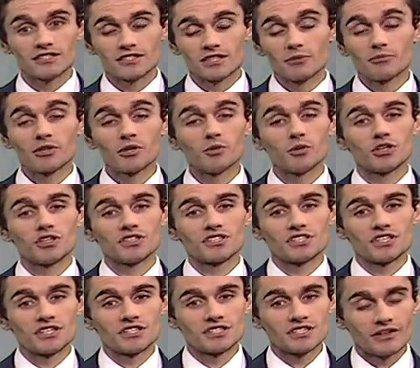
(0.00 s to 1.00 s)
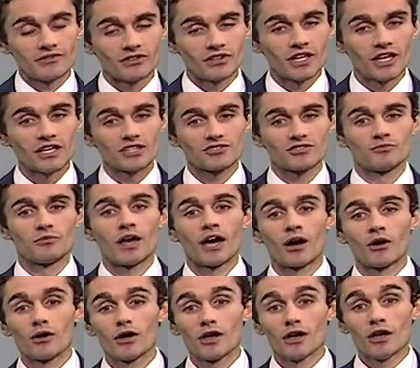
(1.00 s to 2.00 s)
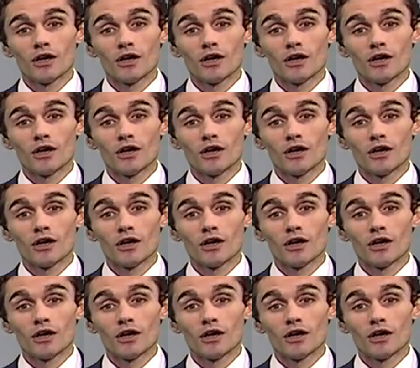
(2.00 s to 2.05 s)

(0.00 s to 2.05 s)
something we could see 7 days from now.